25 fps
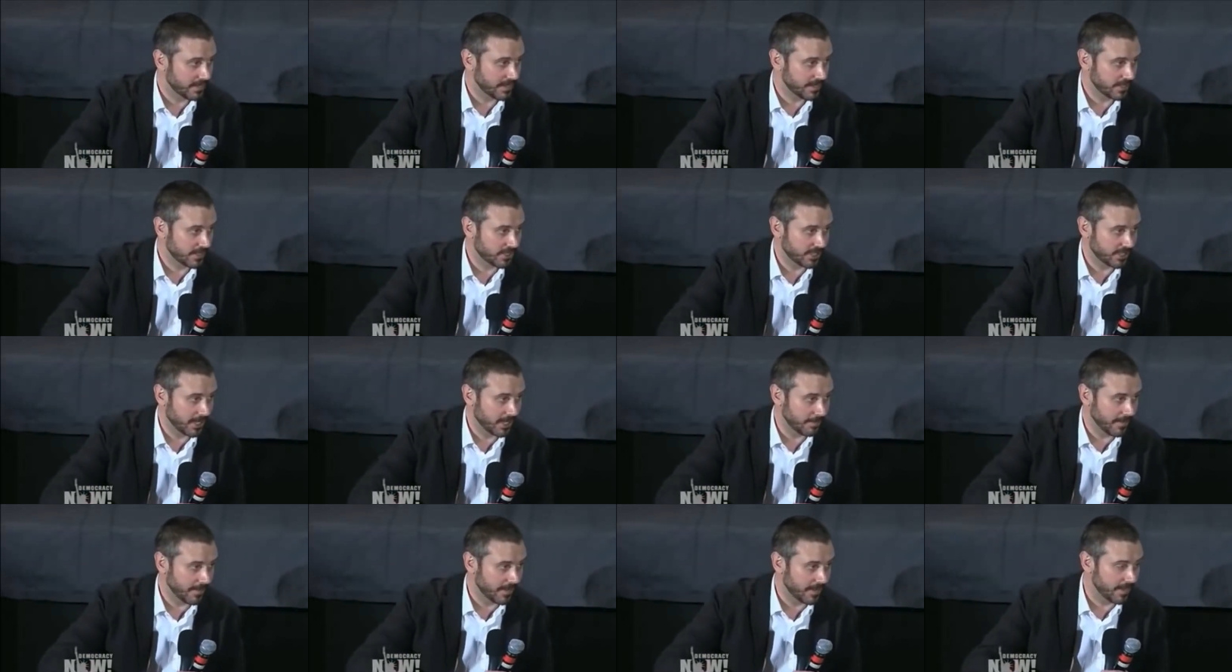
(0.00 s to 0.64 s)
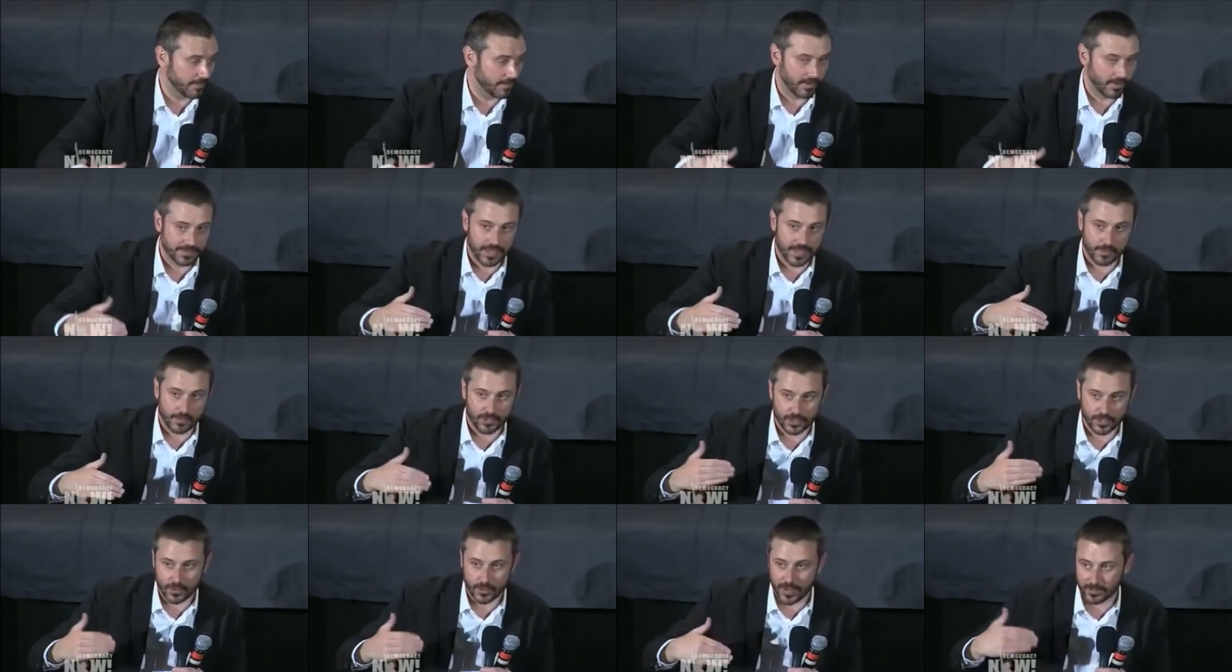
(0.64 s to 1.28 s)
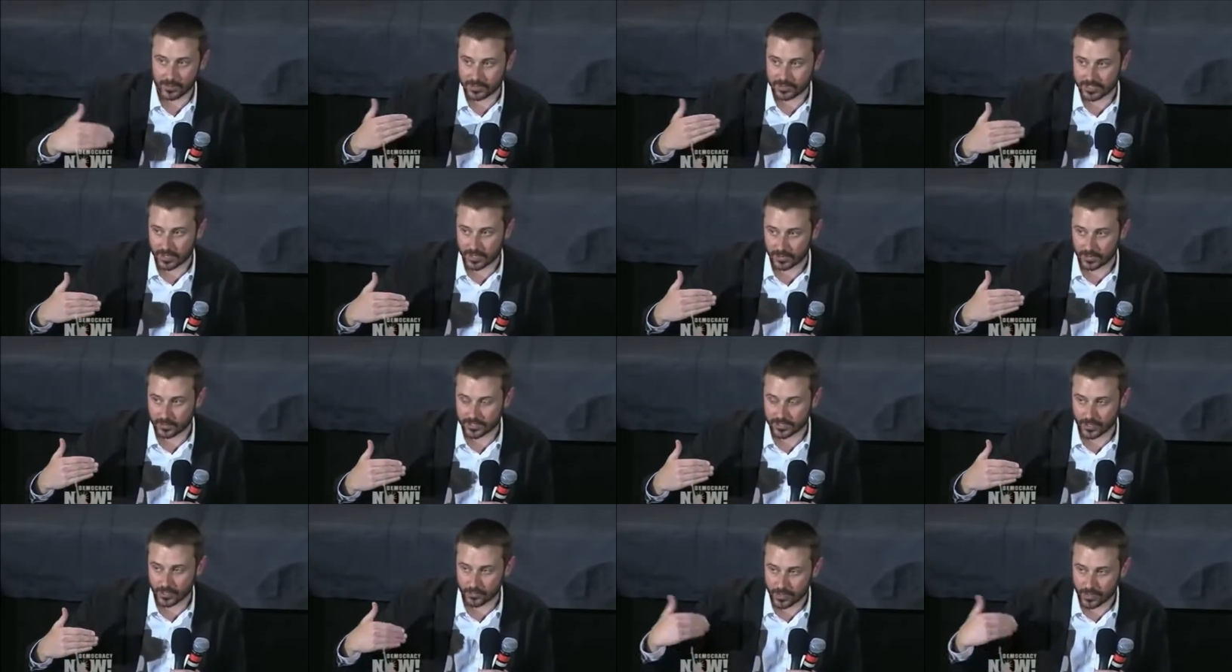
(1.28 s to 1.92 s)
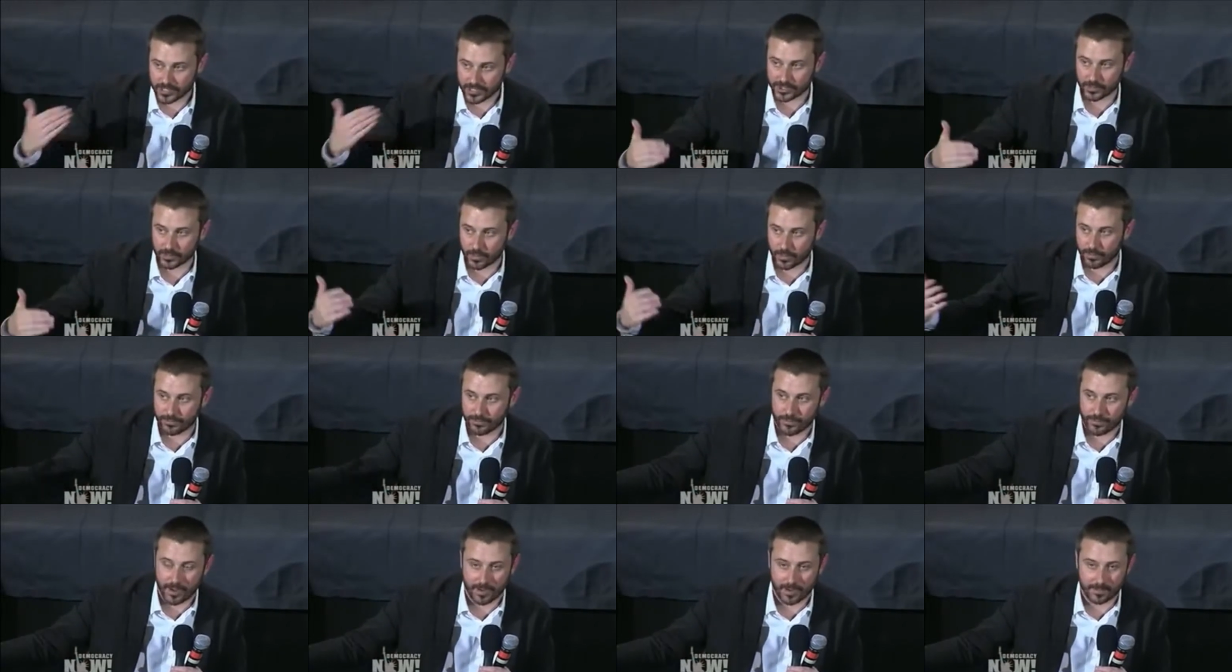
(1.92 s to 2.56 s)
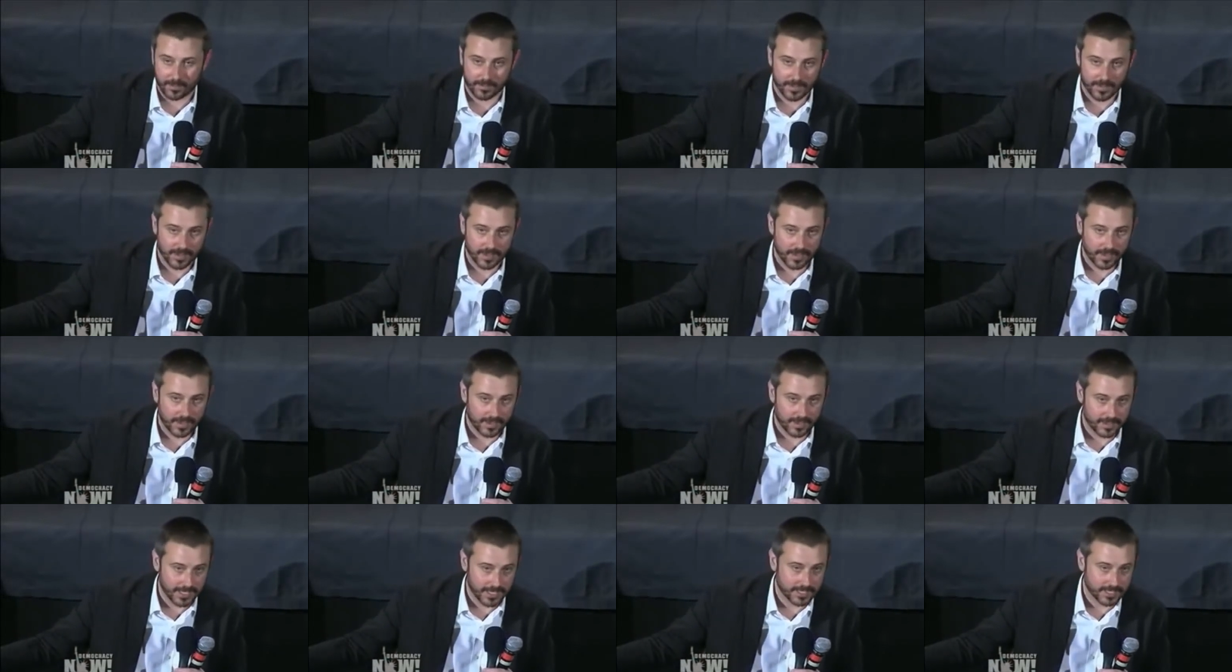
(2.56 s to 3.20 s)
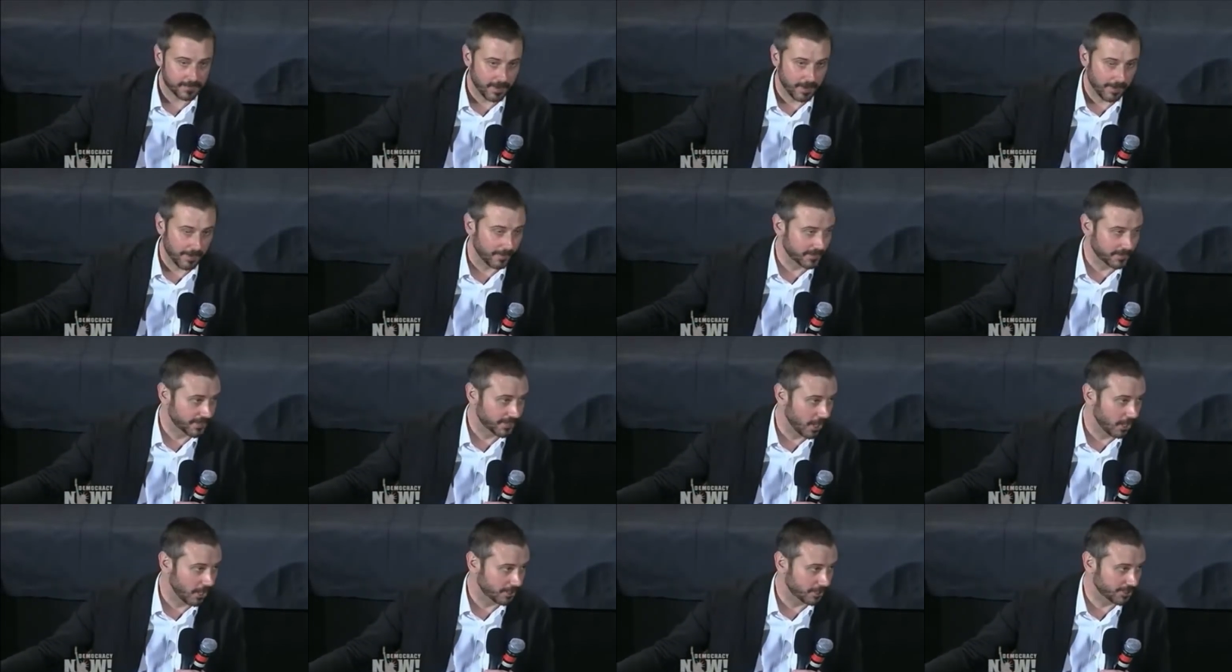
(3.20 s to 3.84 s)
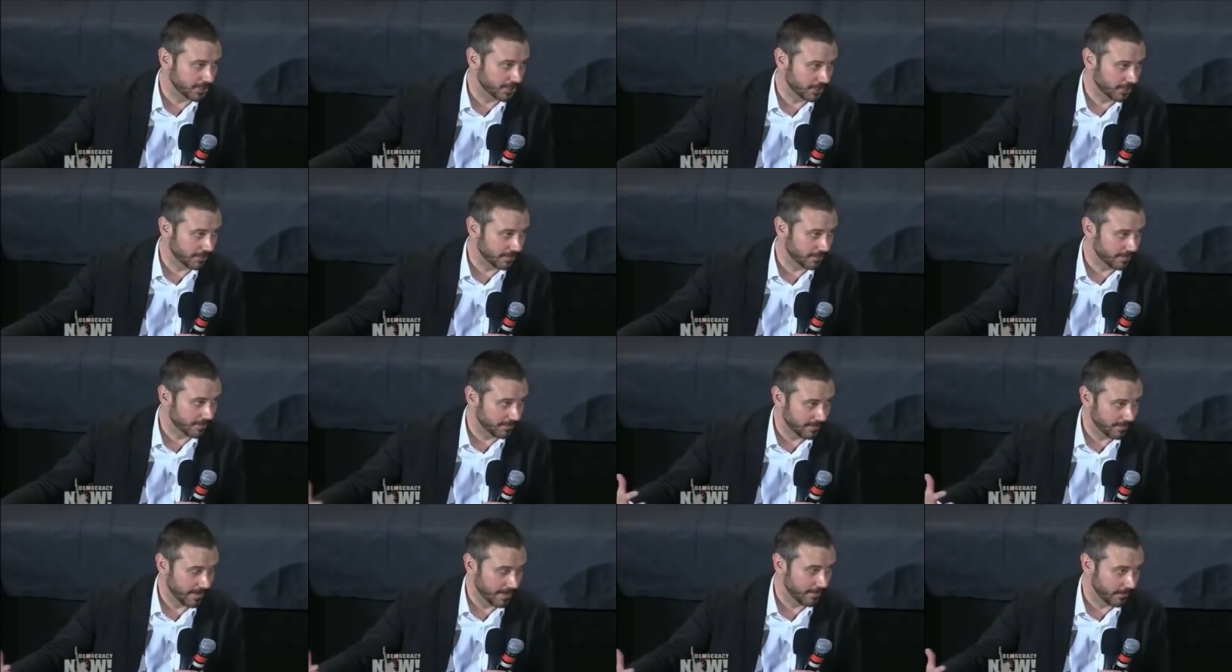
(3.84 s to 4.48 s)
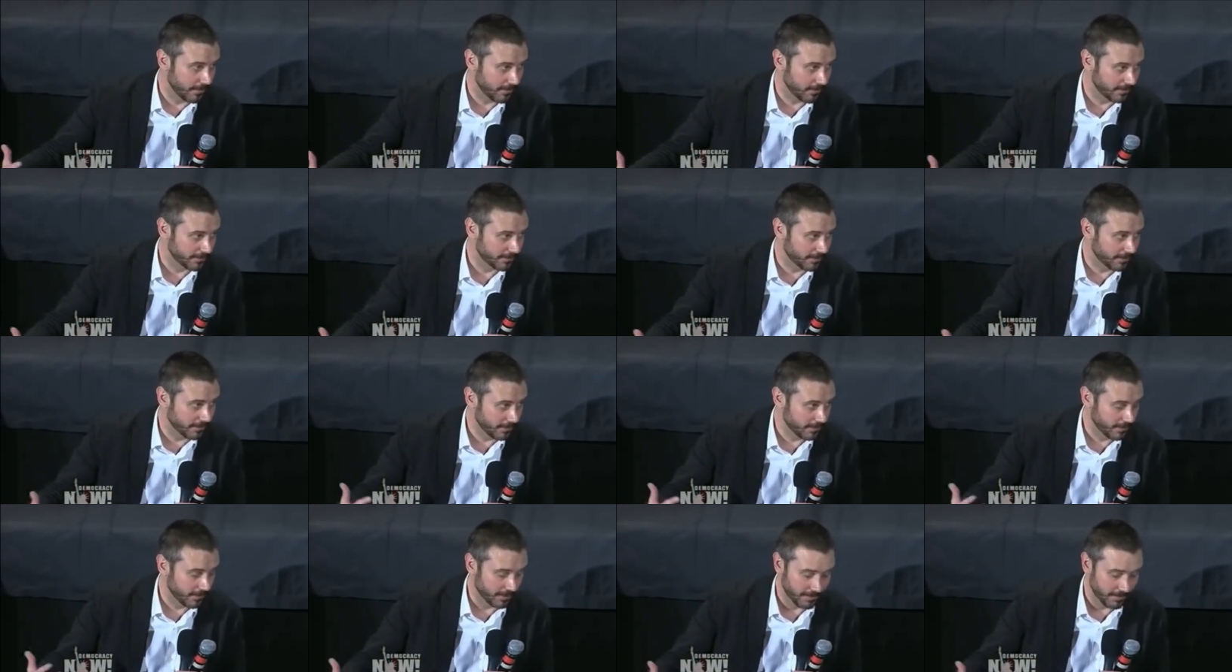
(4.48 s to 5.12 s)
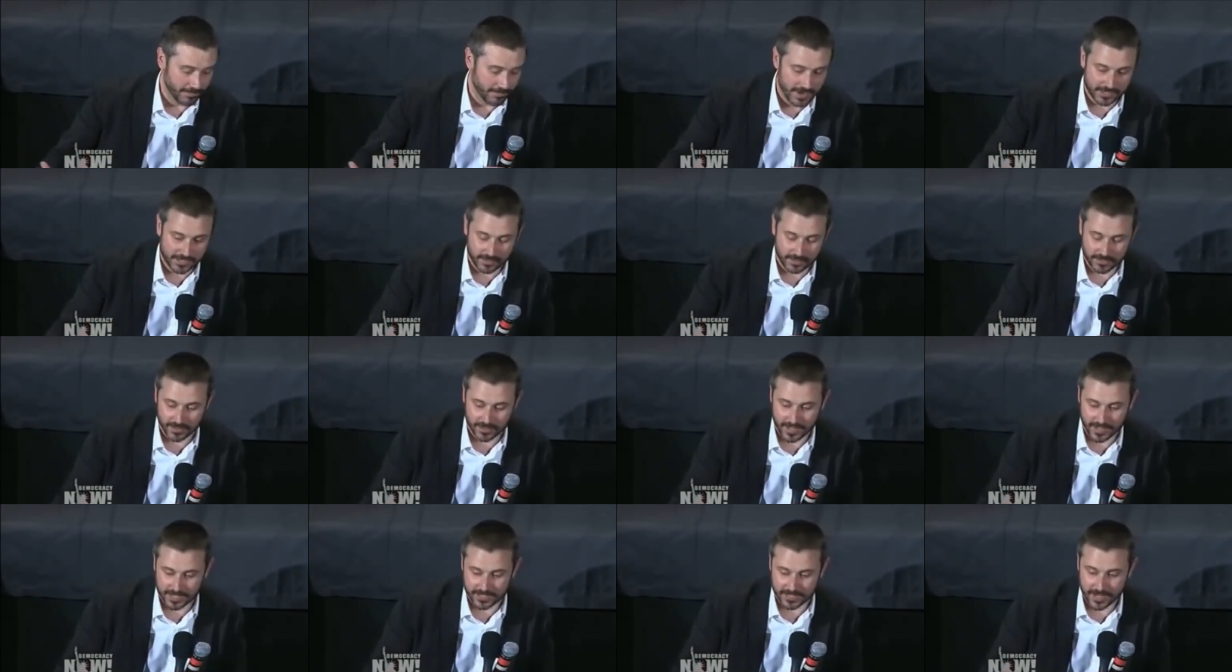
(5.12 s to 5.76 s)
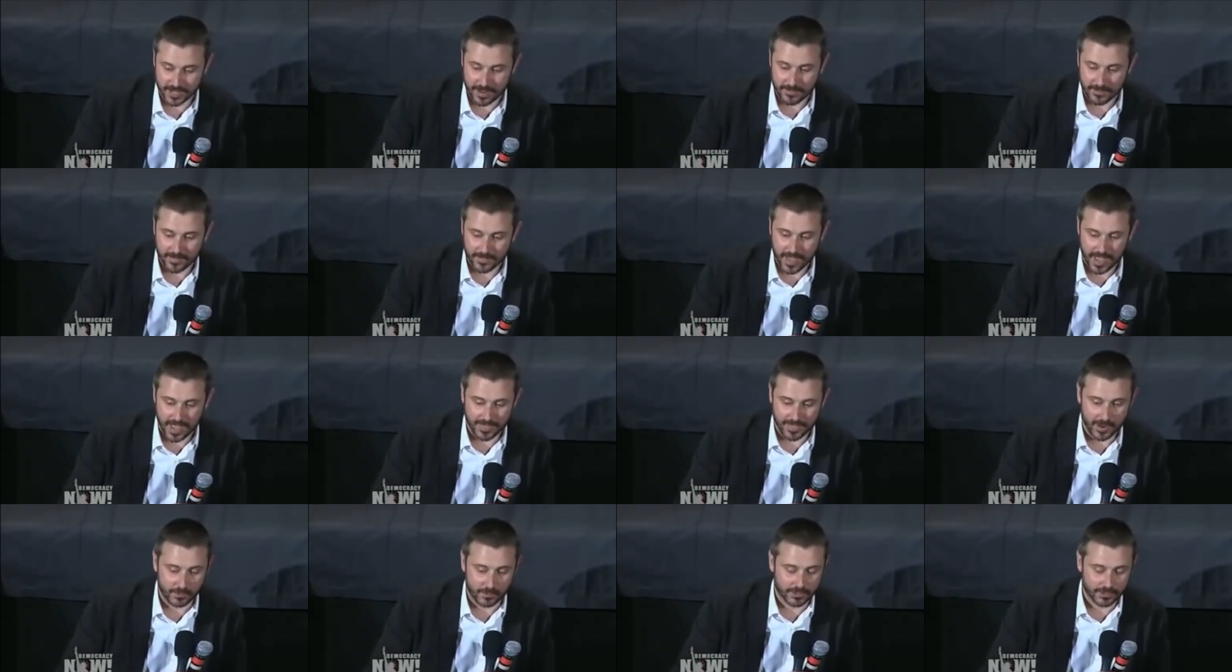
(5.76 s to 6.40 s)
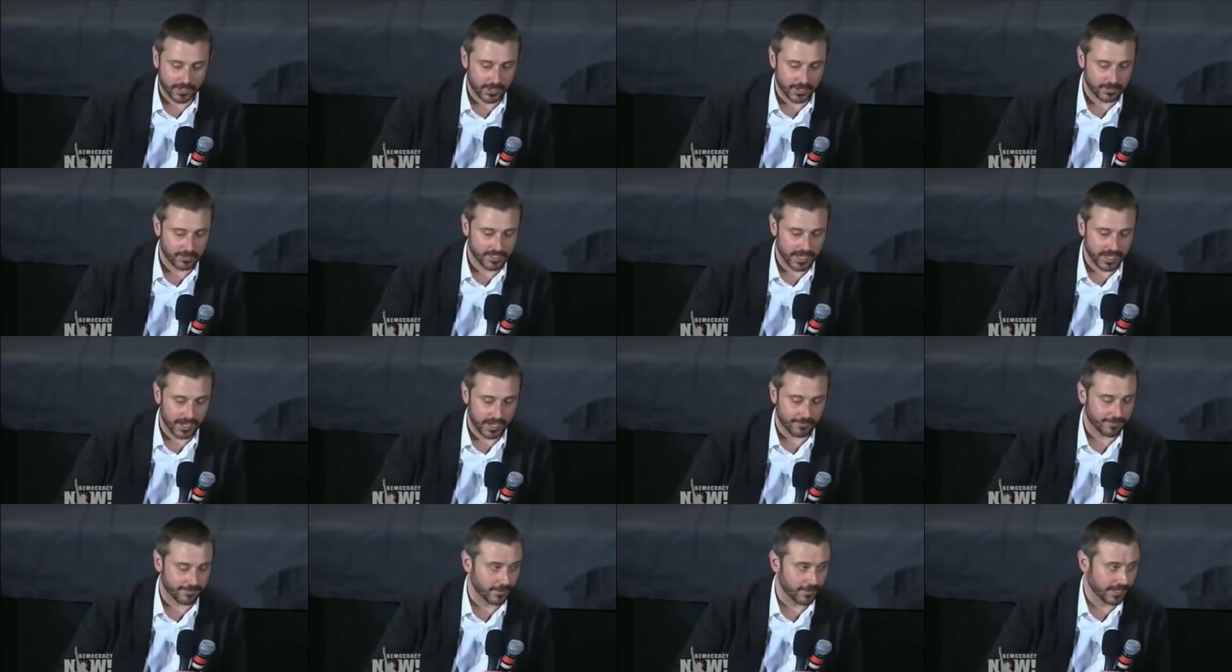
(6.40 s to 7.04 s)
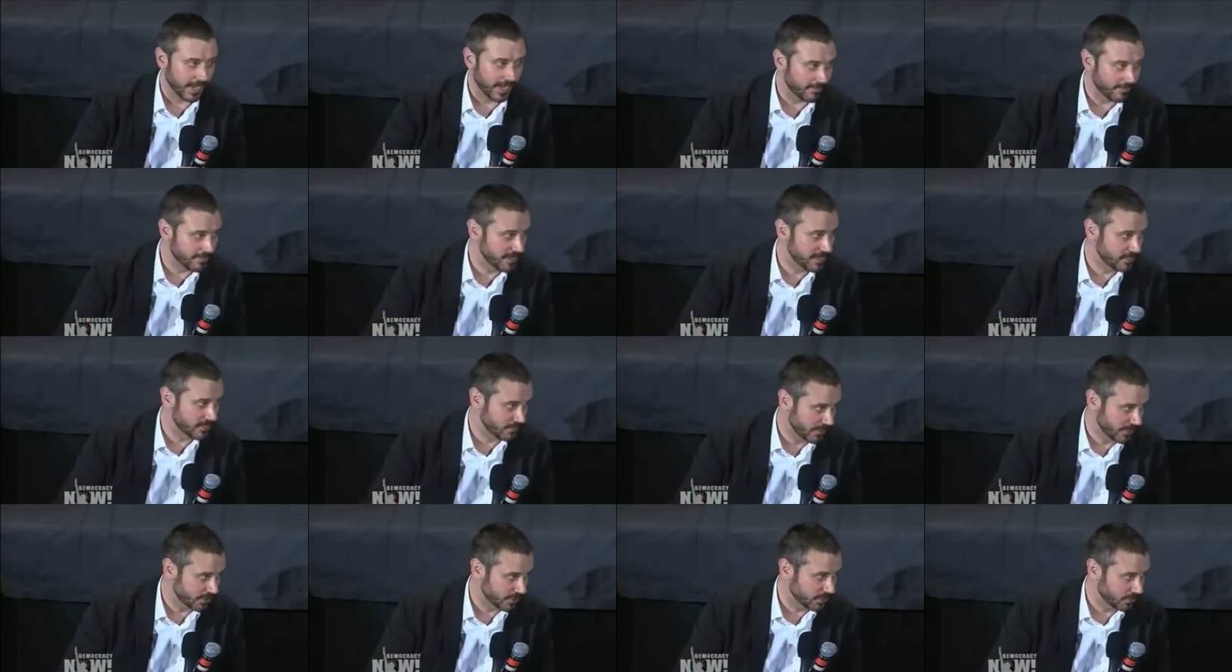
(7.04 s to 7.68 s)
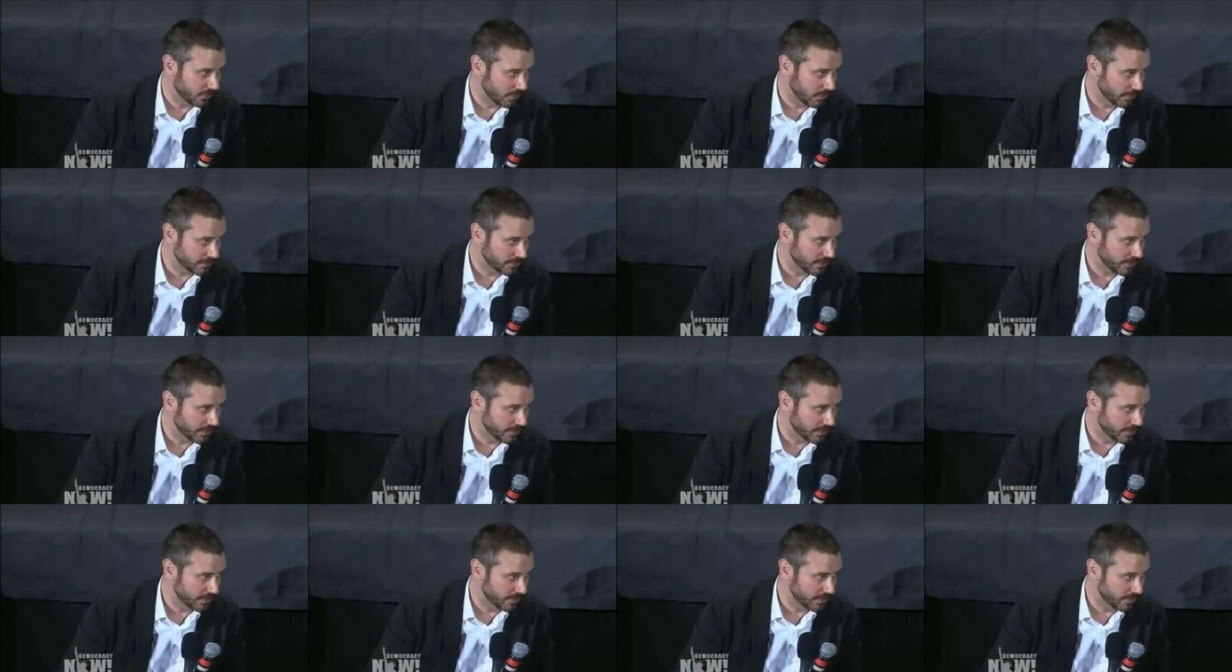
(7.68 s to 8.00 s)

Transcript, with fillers: the sheep. And what they were doing was a, was a ritual from these people's culture, the people who, who were the victims of this, and they were it was like a forgiveness ritual.